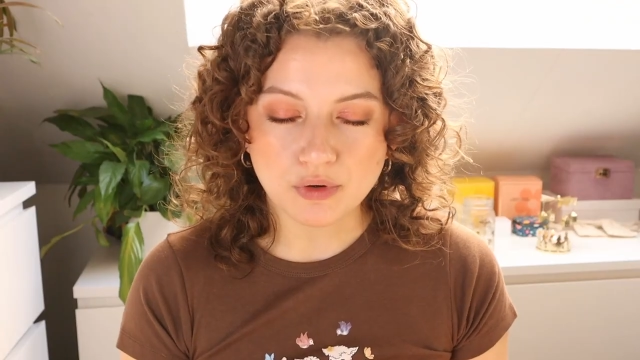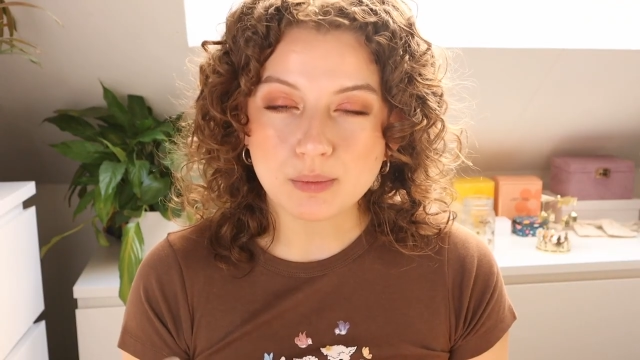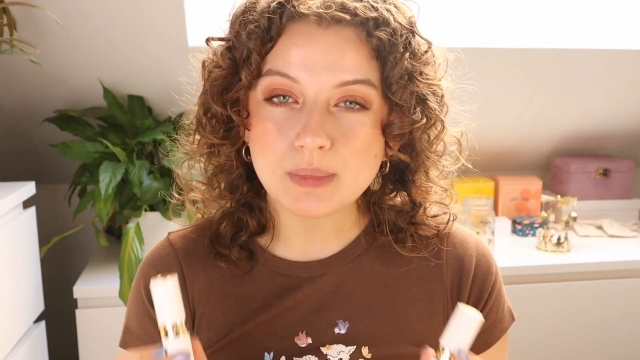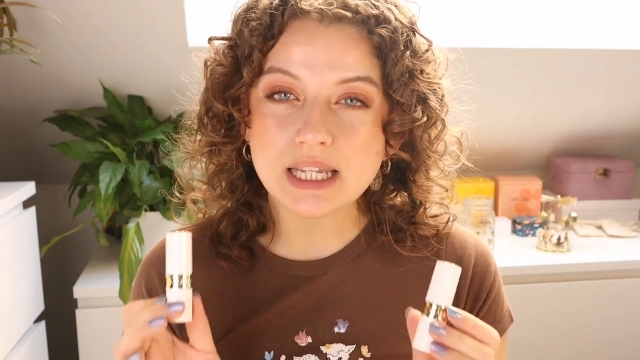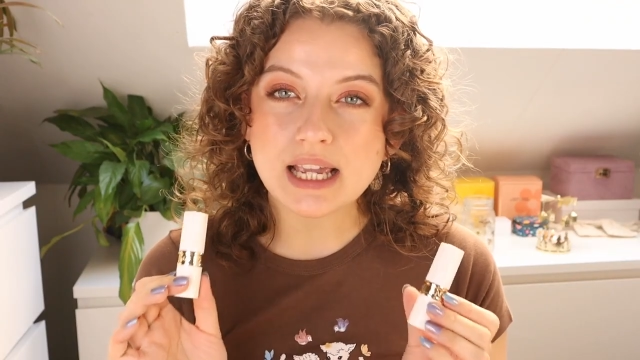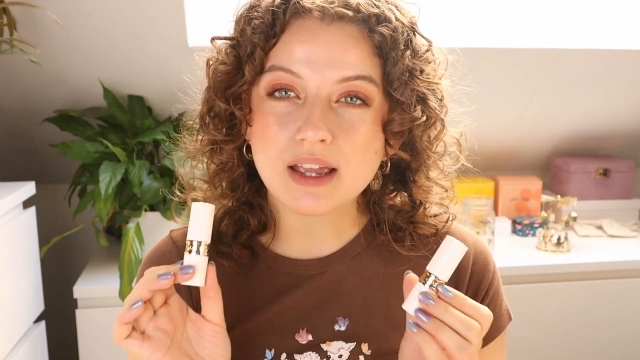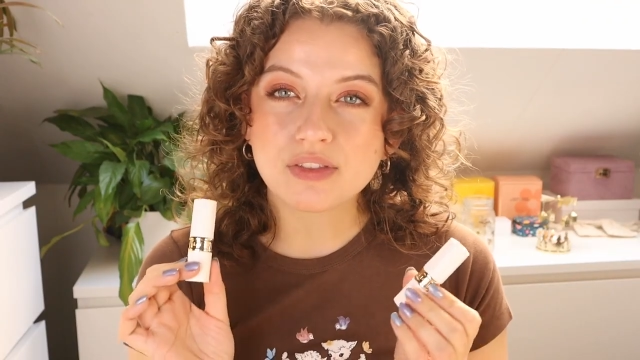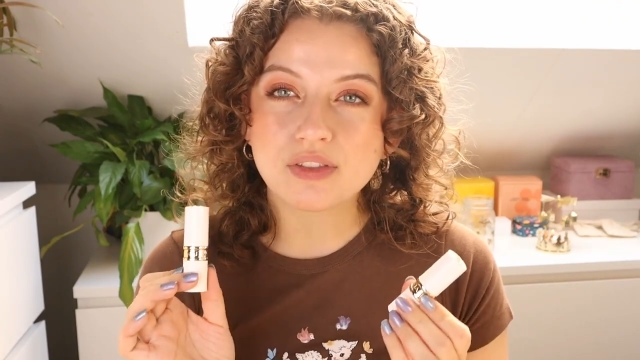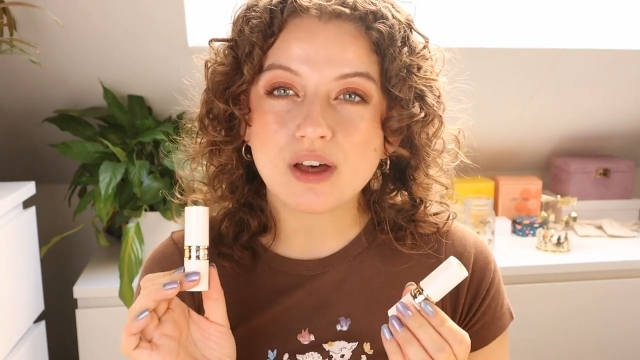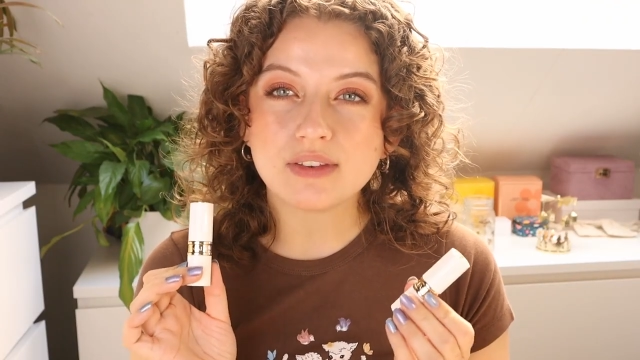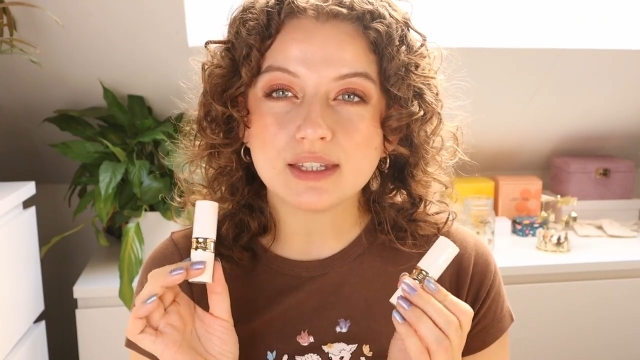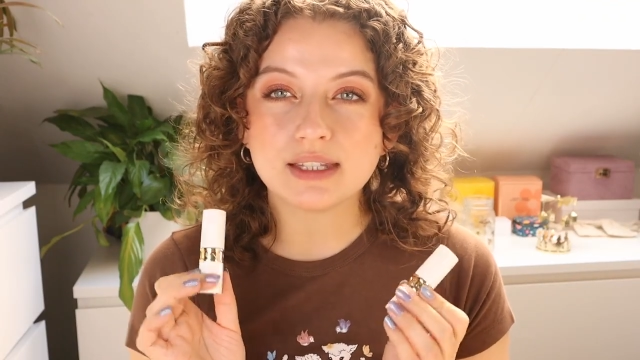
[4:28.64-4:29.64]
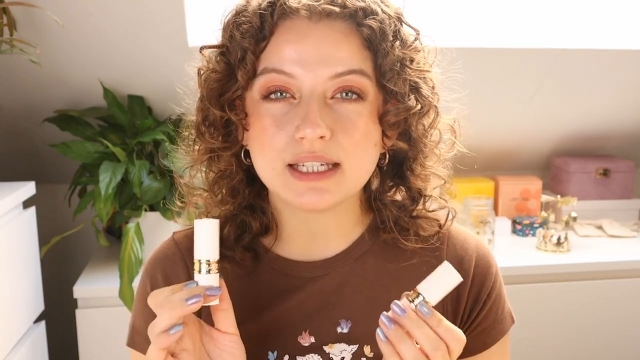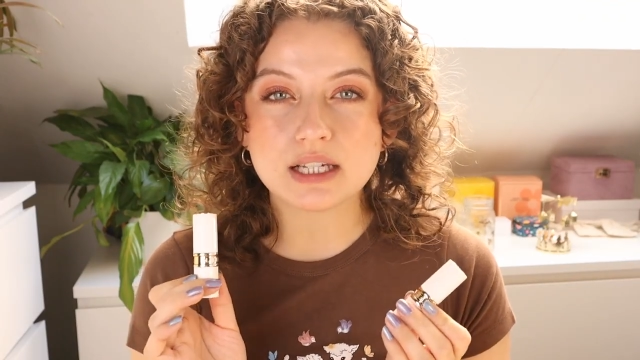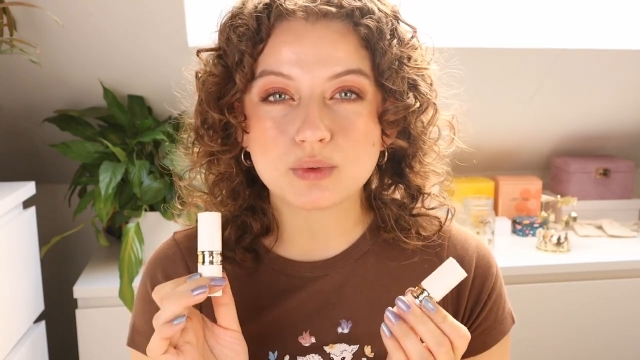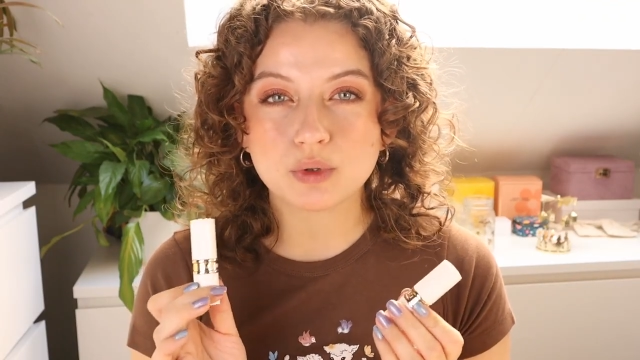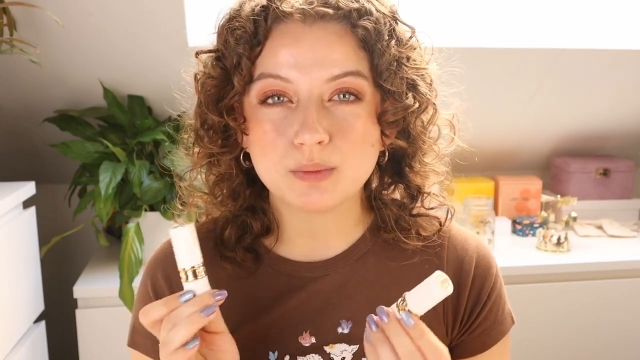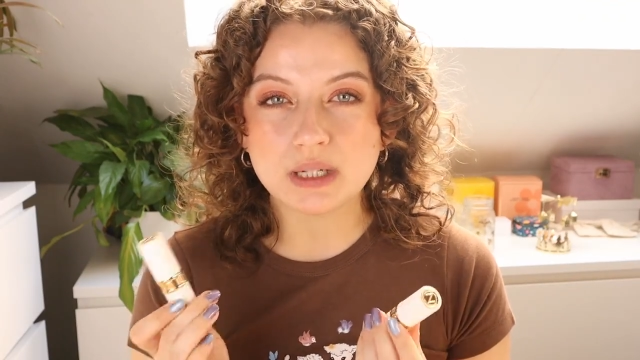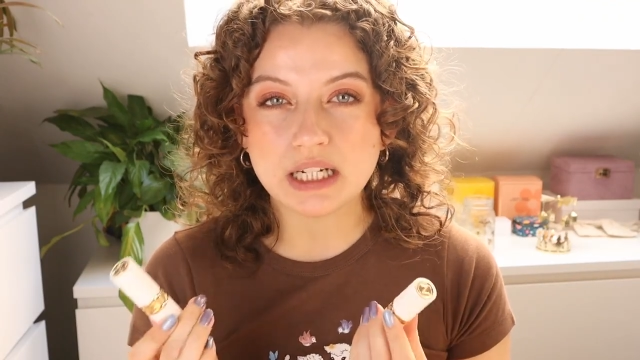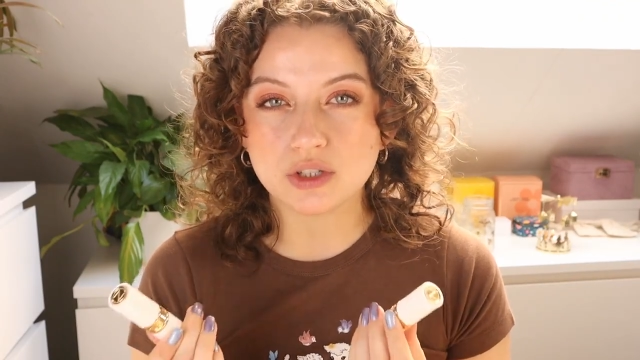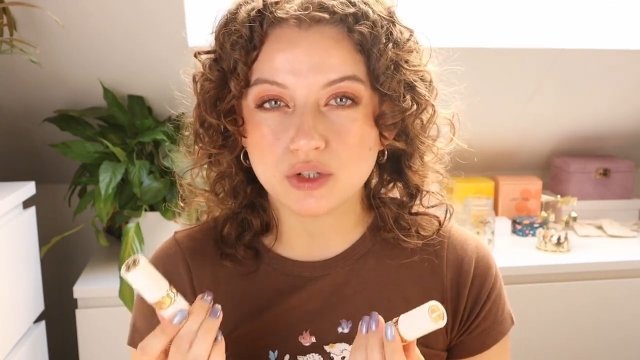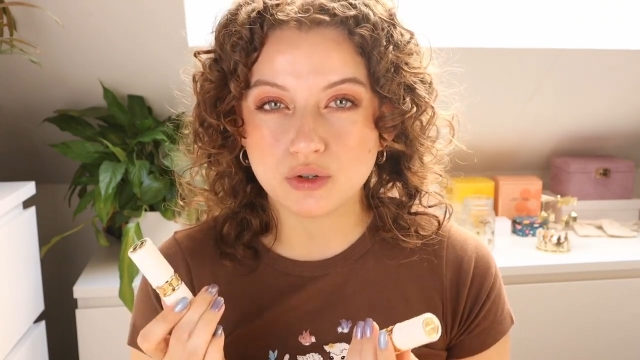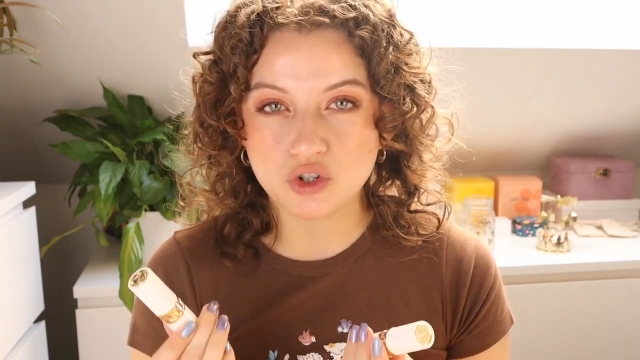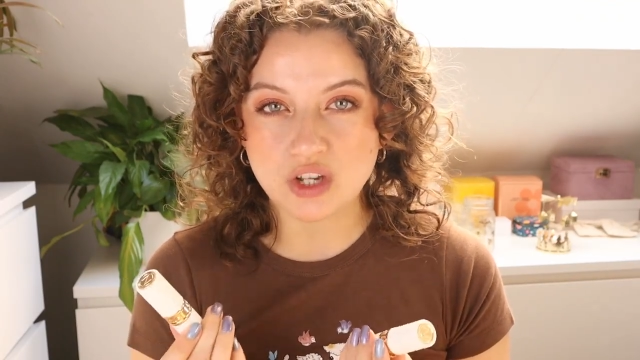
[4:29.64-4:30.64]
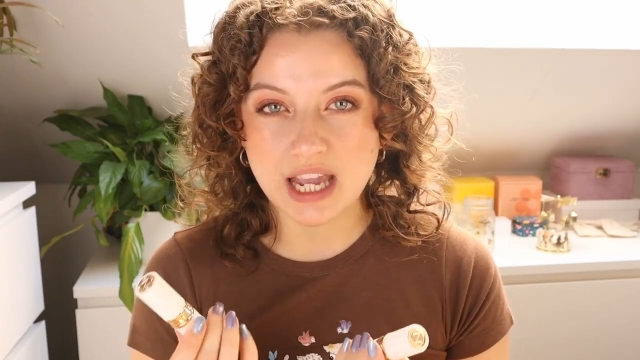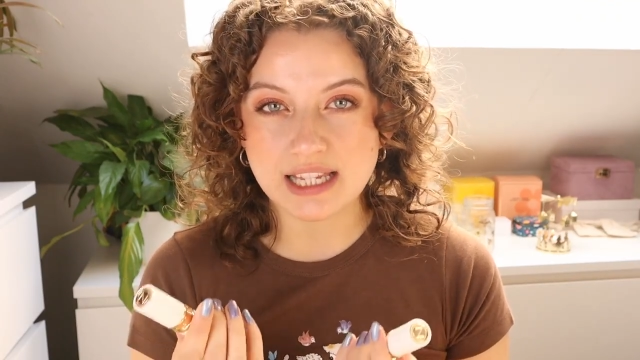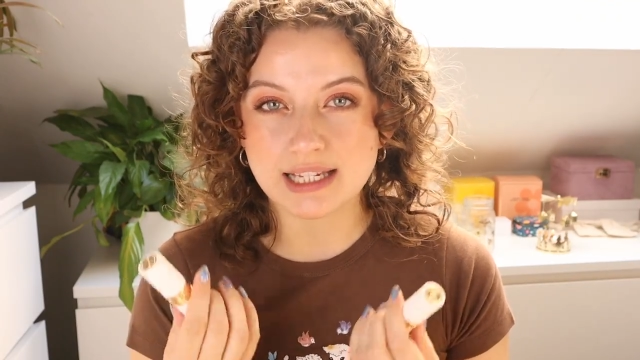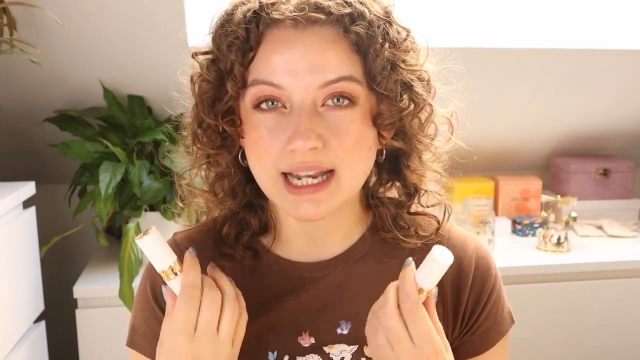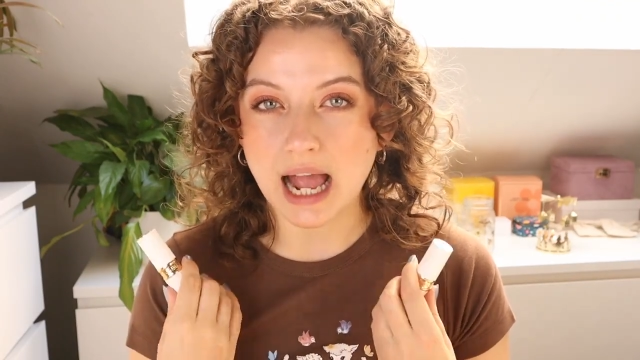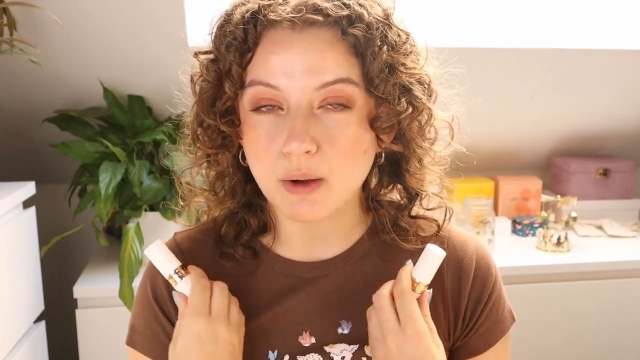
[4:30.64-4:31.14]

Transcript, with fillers: for me I thought these would be the two shades that